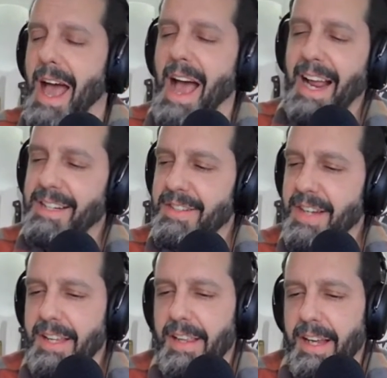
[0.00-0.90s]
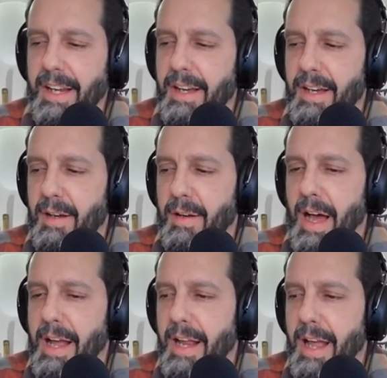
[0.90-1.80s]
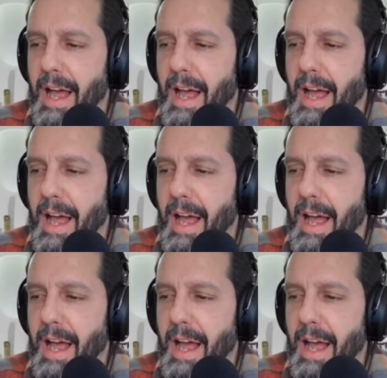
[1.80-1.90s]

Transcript: I got to say, like, uh, I